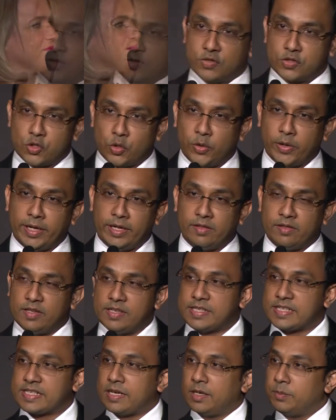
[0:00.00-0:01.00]
Zoe,
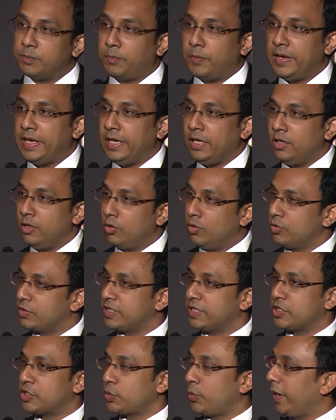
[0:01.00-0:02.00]
this company knows
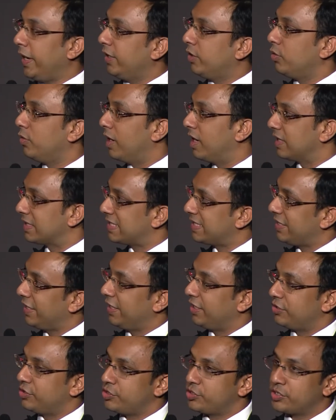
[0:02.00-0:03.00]
its way to our
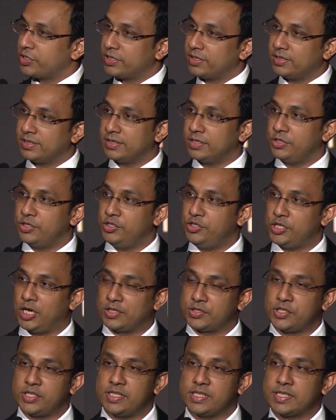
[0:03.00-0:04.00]
stage.
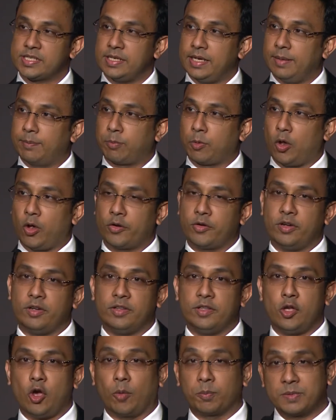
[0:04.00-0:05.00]
Judges applauded
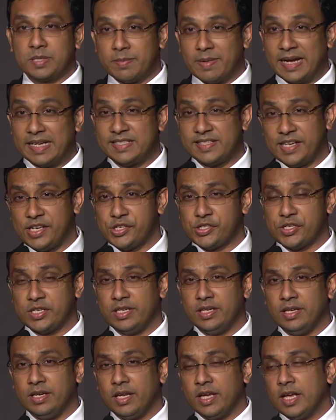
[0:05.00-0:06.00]
the
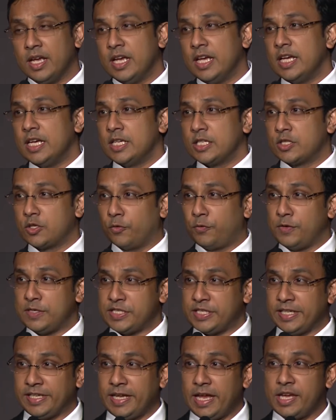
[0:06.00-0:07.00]
optimization,
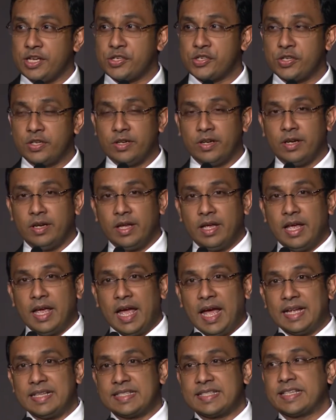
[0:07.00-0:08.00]
sophistication,
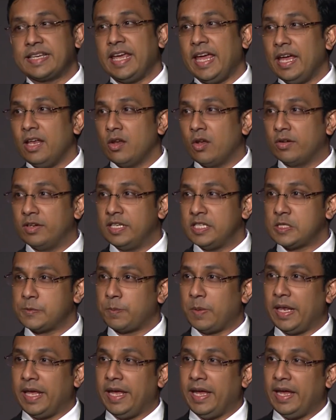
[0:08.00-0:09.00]
and scale on
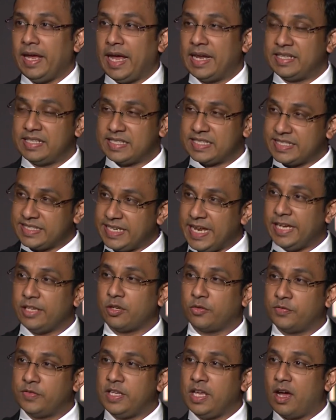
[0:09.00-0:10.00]
display at its
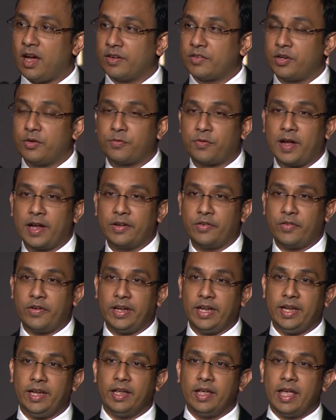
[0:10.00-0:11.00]
state-of-the-art
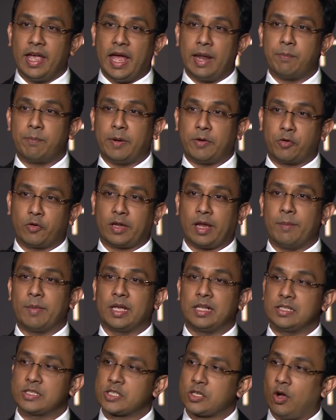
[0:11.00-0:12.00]
refinery and
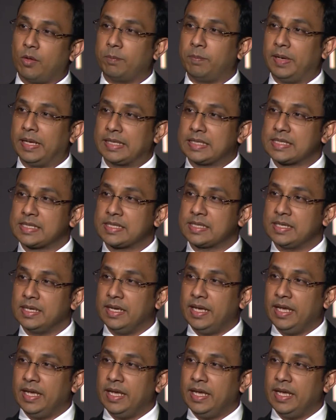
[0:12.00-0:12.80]
petrochemicals complex.